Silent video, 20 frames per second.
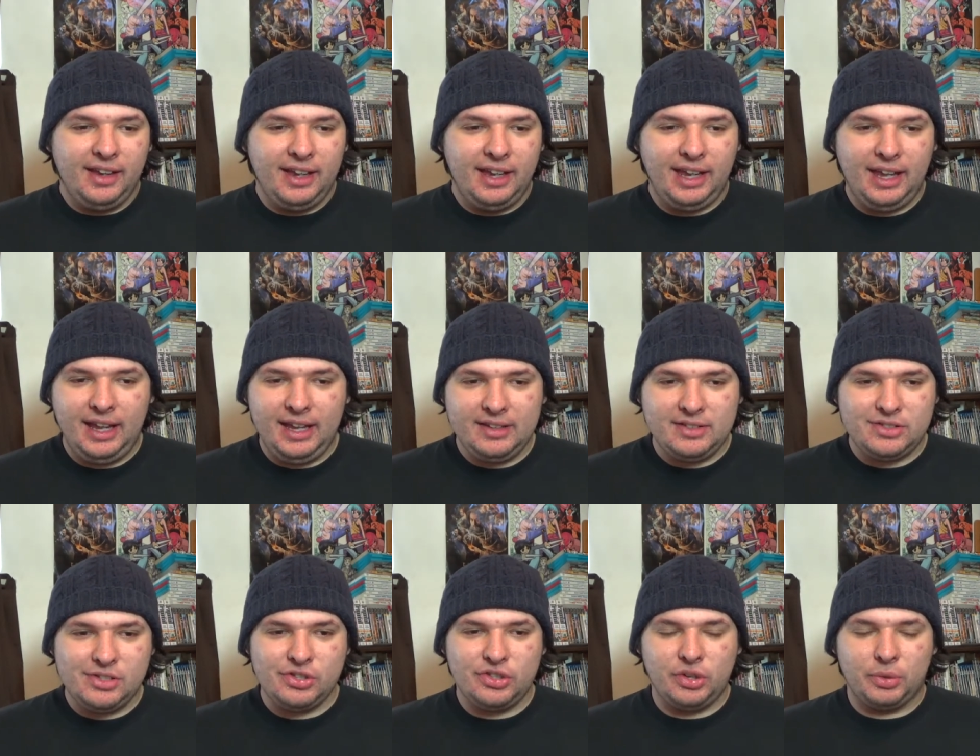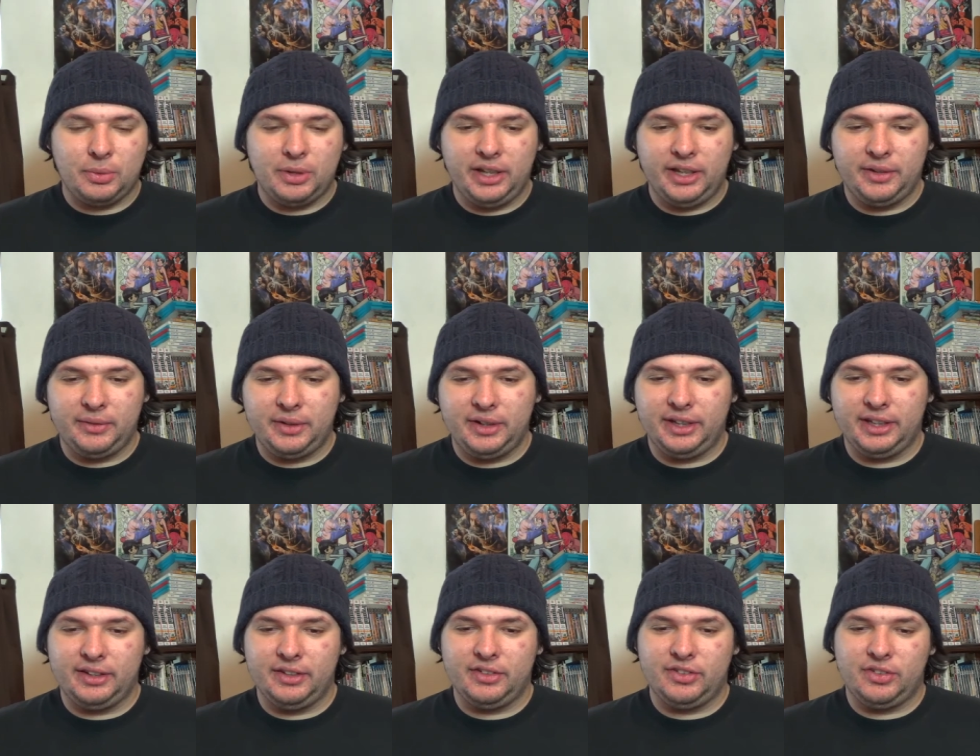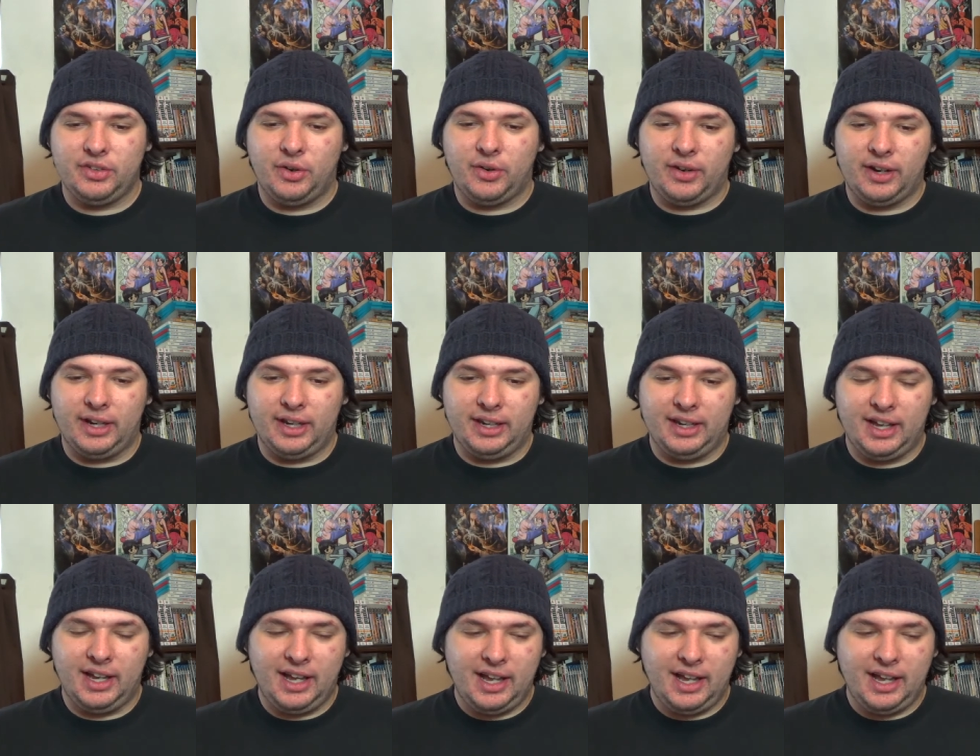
It's just a really, really good story.